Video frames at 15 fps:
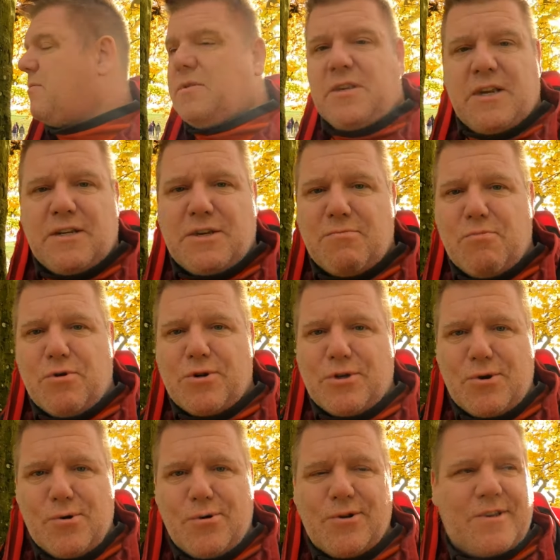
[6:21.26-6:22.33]
we will see some more
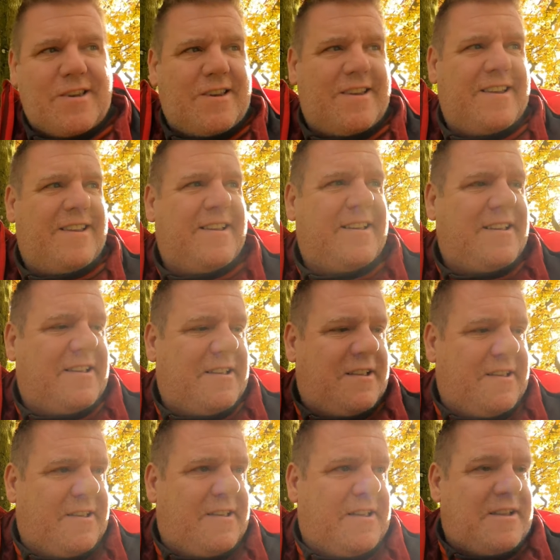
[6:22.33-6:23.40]
stones.
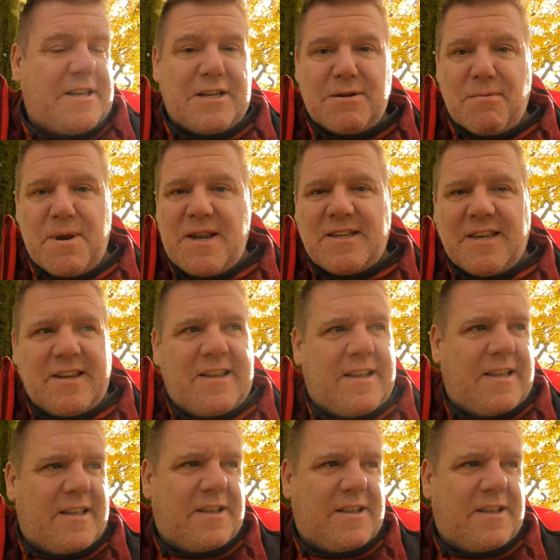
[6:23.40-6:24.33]
This is amazing.